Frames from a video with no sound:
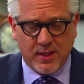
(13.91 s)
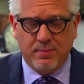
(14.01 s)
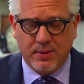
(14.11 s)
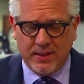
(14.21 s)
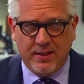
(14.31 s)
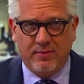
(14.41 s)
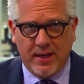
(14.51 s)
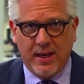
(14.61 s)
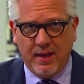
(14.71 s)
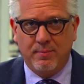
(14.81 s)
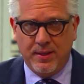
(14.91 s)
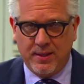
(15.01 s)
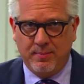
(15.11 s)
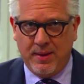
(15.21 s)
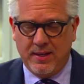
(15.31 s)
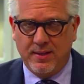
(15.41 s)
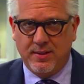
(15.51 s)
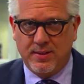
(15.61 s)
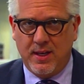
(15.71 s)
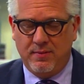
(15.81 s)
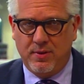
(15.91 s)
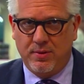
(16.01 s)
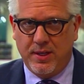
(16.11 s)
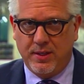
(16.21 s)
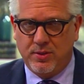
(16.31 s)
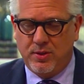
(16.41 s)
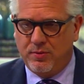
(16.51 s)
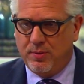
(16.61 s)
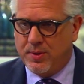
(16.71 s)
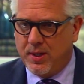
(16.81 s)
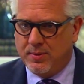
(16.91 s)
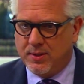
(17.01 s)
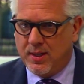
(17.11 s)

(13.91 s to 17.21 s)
and I believe I have been commanded to say a few things too from time